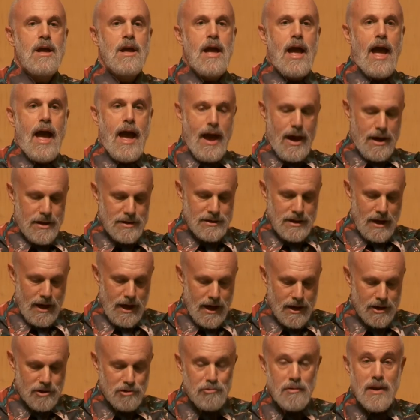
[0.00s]
and
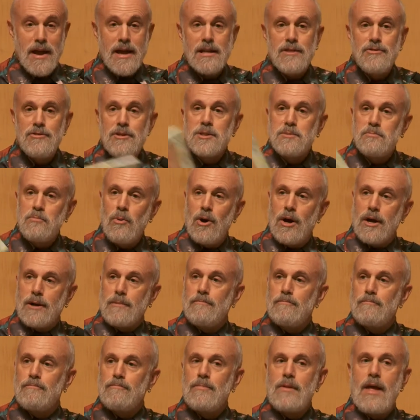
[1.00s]
uh, created this book.
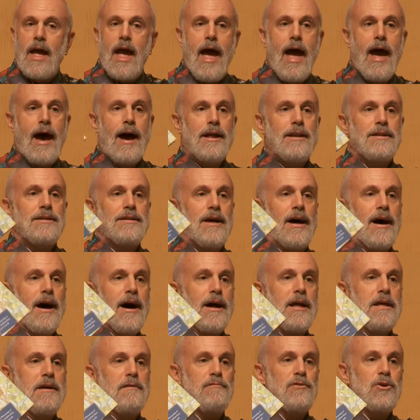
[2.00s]
And uh,
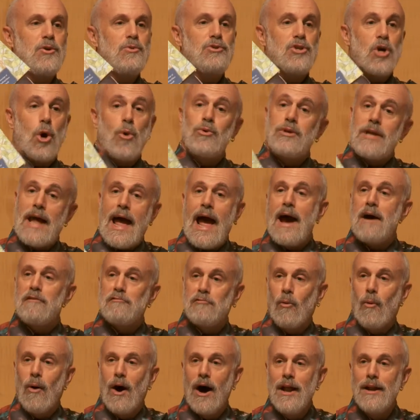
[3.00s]
if you don't have
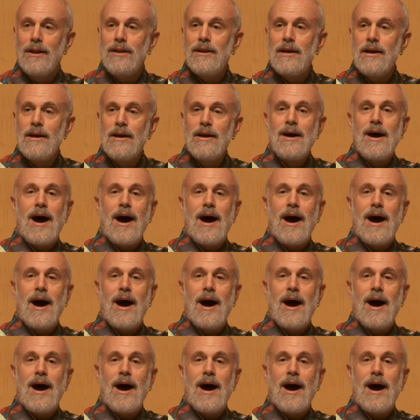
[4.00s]
one,